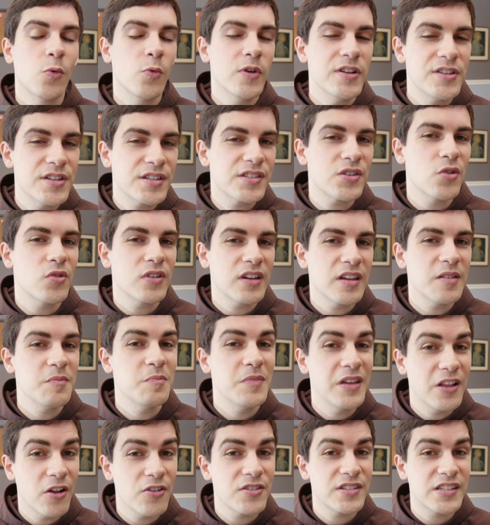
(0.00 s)
We just don't
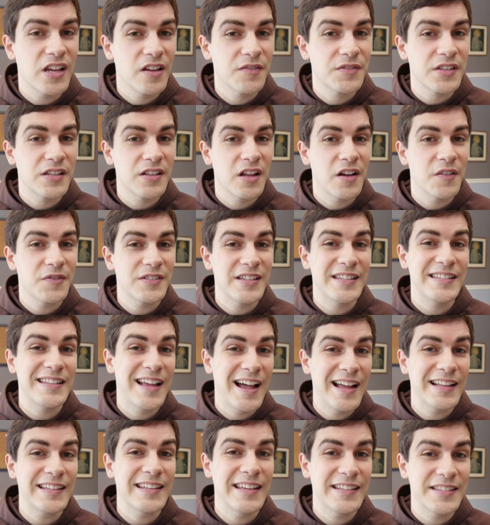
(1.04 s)
commit ourselves enough to
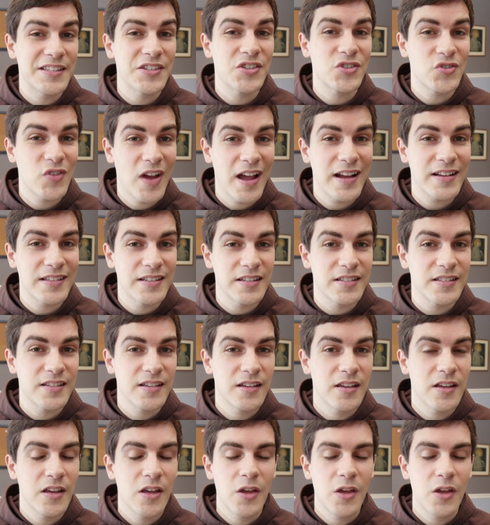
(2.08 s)
not get distracted.